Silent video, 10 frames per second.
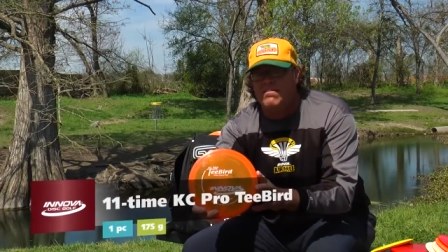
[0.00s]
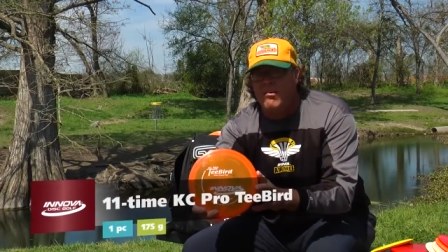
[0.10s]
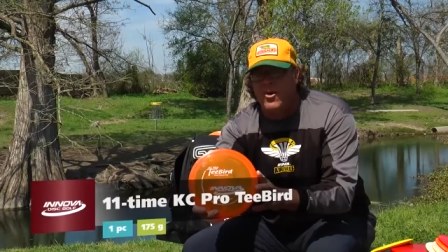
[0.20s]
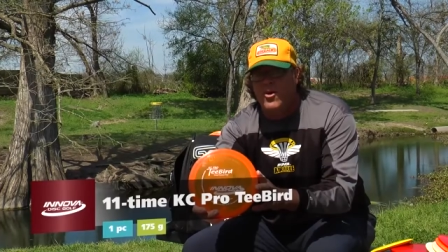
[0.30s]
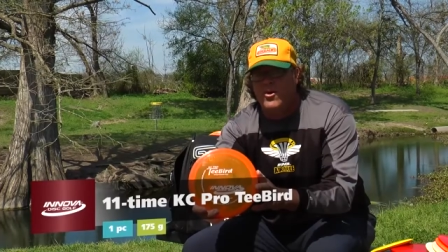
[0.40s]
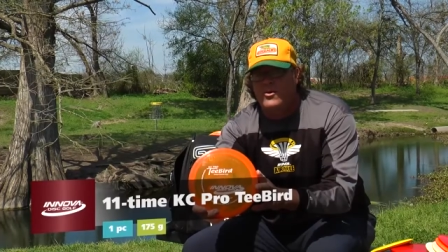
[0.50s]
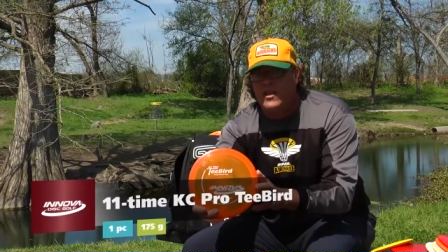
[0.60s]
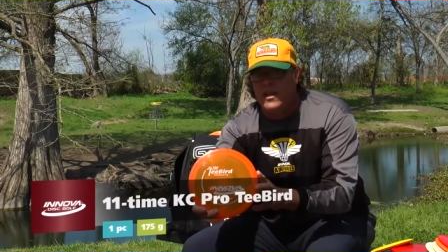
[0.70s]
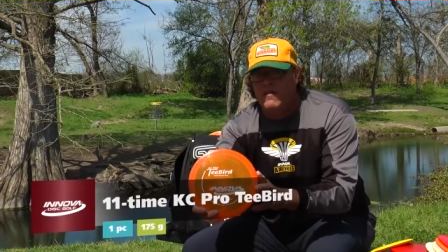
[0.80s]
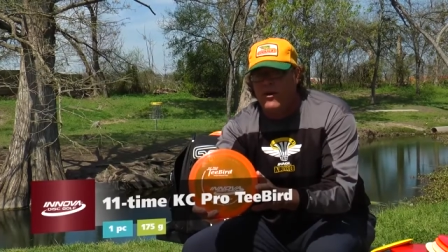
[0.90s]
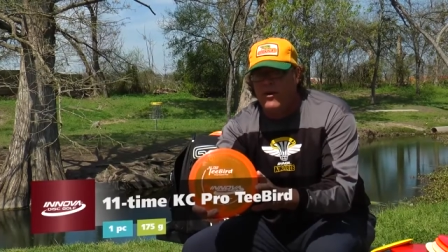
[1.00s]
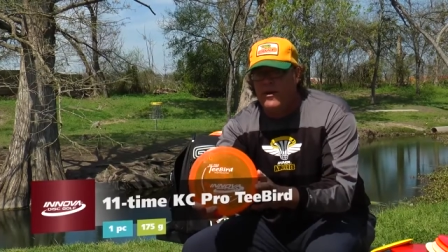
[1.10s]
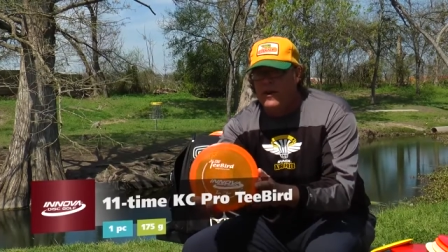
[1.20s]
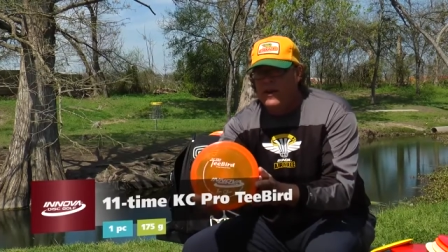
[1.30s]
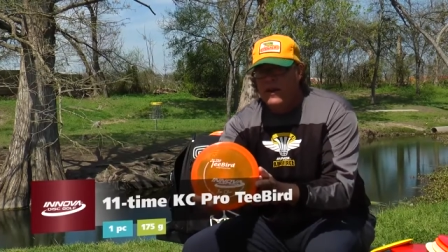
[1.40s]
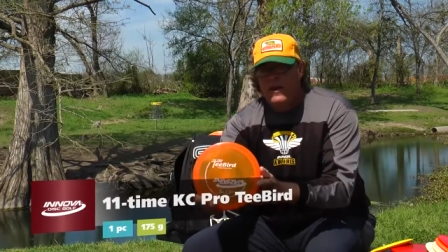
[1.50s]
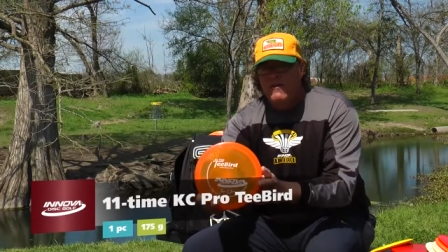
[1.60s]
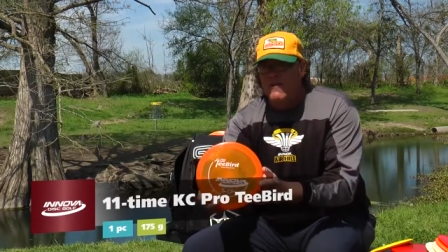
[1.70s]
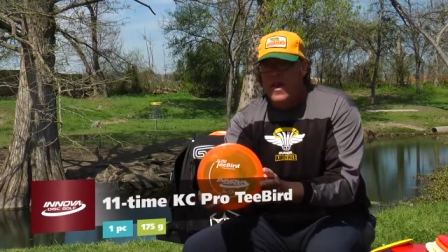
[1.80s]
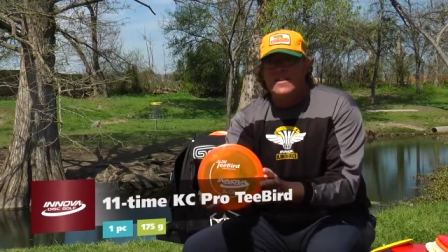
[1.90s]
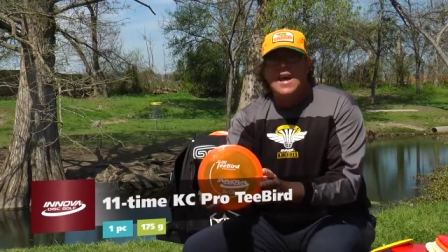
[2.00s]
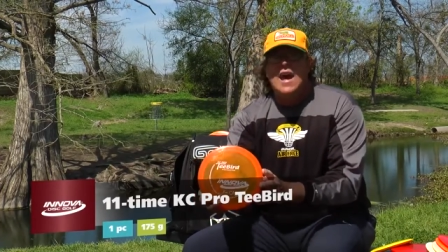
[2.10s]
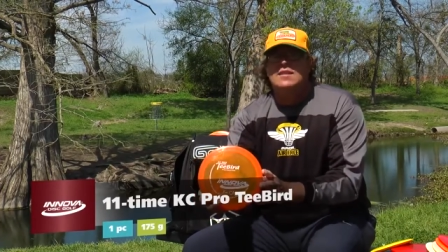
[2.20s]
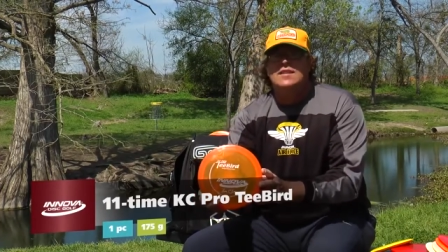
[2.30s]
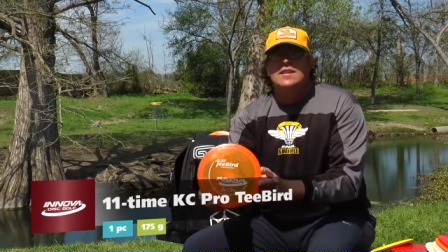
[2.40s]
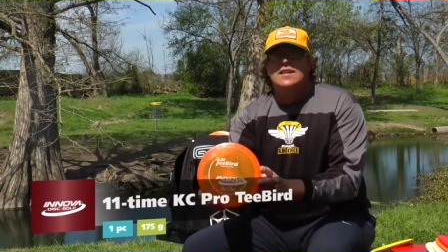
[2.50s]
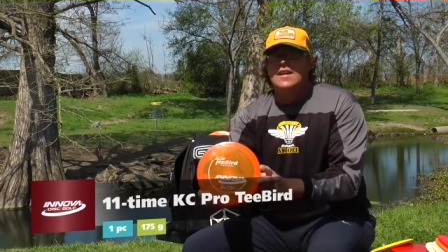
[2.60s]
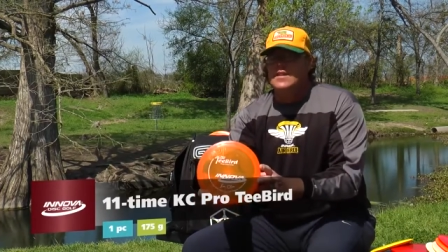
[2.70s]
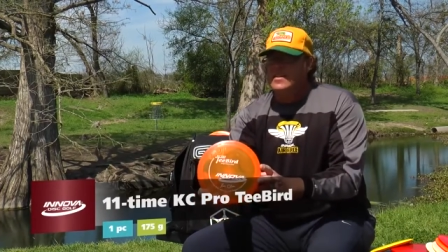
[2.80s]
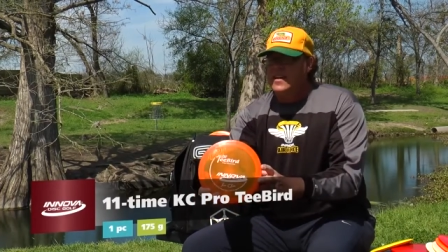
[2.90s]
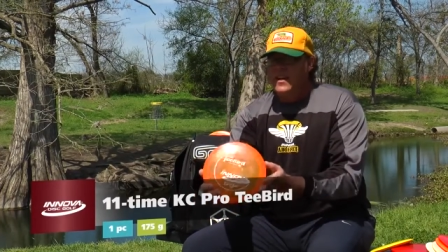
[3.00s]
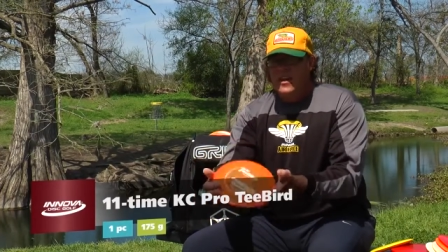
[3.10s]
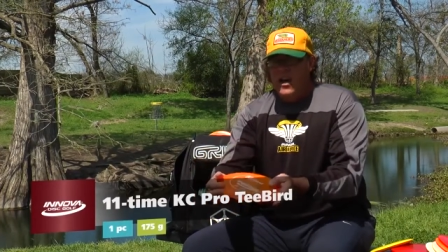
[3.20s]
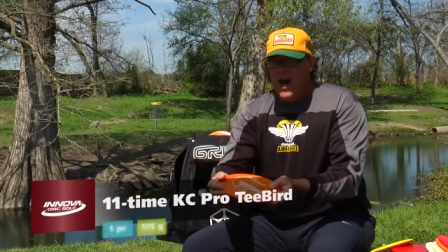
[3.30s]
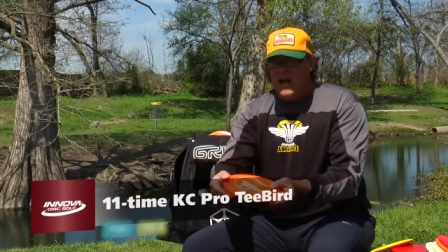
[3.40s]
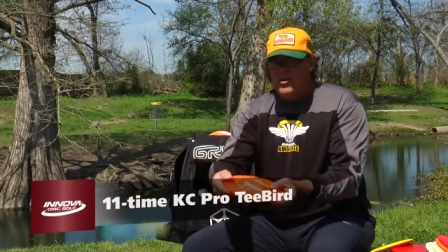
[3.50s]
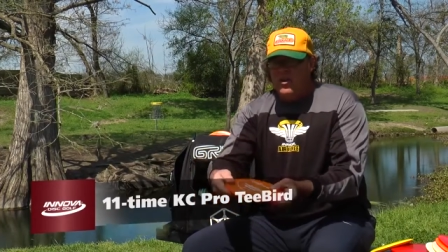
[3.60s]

Pro T-Bird, fantastic disc. I